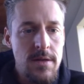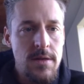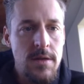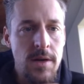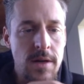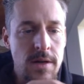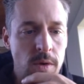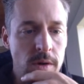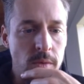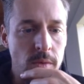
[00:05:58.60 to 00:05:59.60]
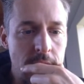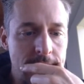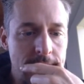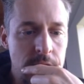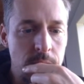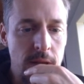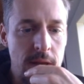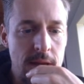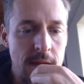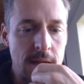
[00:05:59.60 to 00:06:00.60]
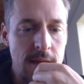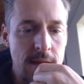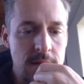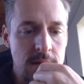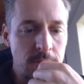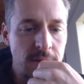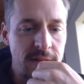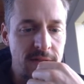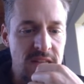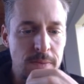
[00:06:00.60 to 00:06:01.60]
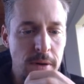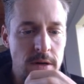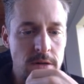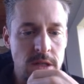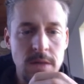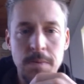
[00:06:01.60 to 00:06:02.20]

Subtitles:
So here's one where that displays previous posts,